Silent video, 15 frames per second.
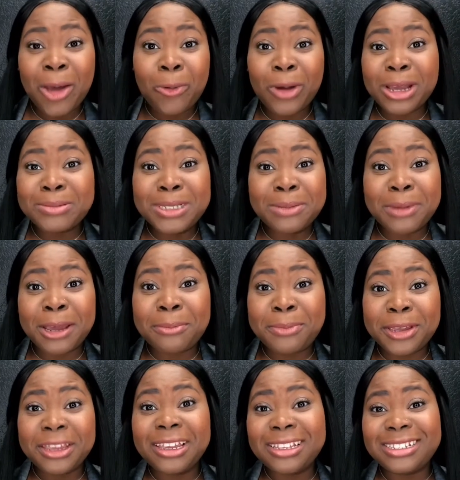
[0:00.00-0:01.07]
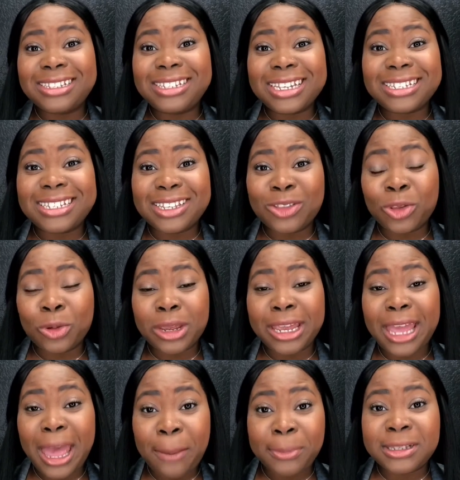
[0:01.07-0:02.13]
Welcome to my Billions Season
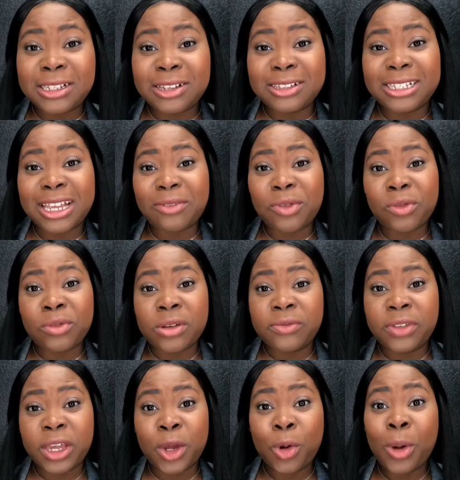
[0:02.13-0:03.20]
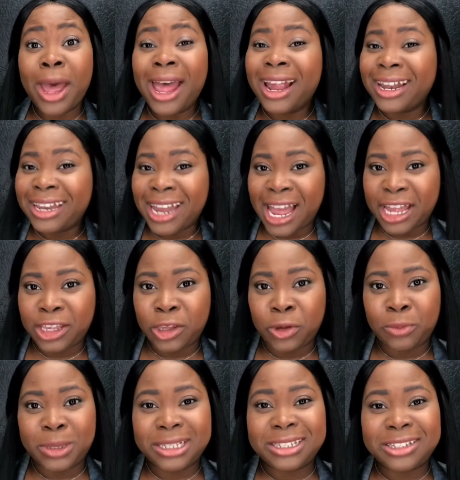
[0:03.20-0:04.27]
3, Episode 7 review Not
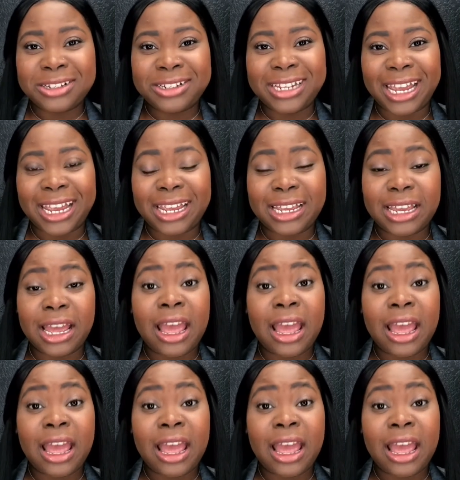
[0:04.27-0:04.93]
You, Mr. Dake.